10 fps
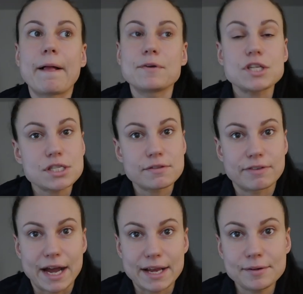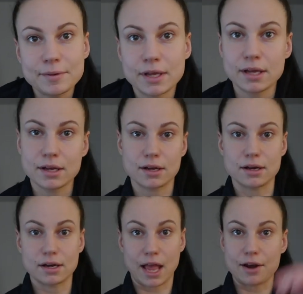which is fine.
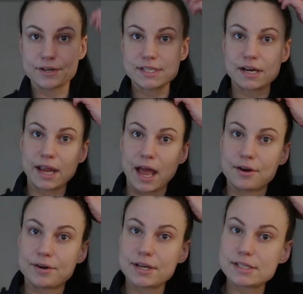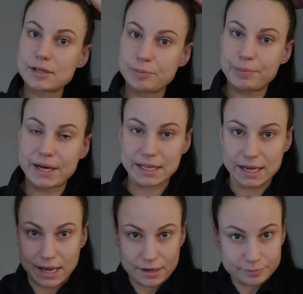Calories are calories, but
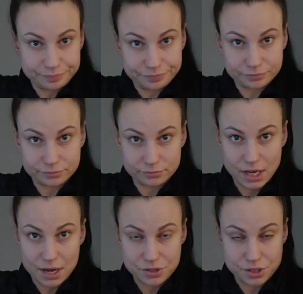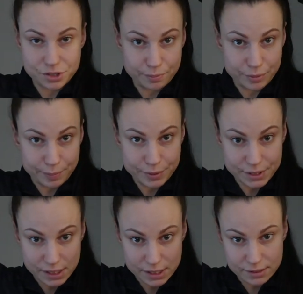again, digestion
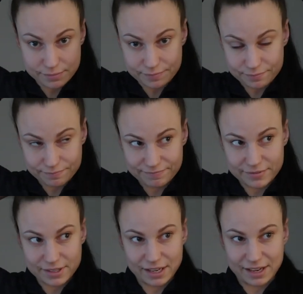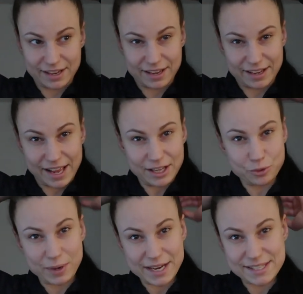purposes,
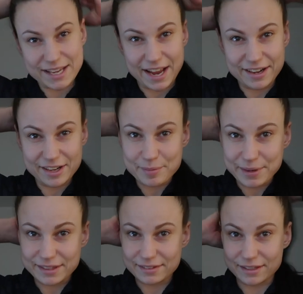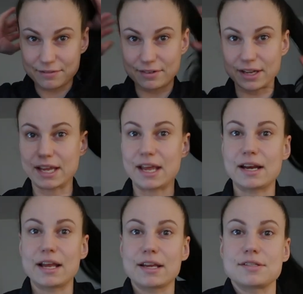health-wise kind of, but again,
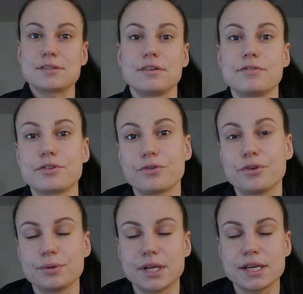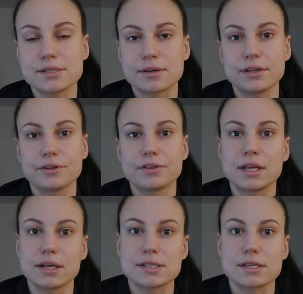like, it's only for a few days, so I don't
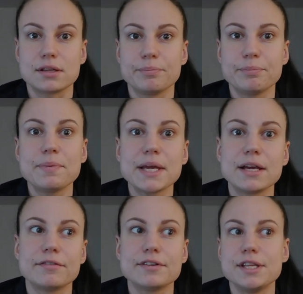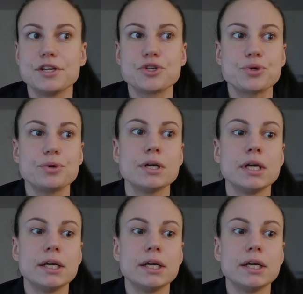think it's a big of an issue.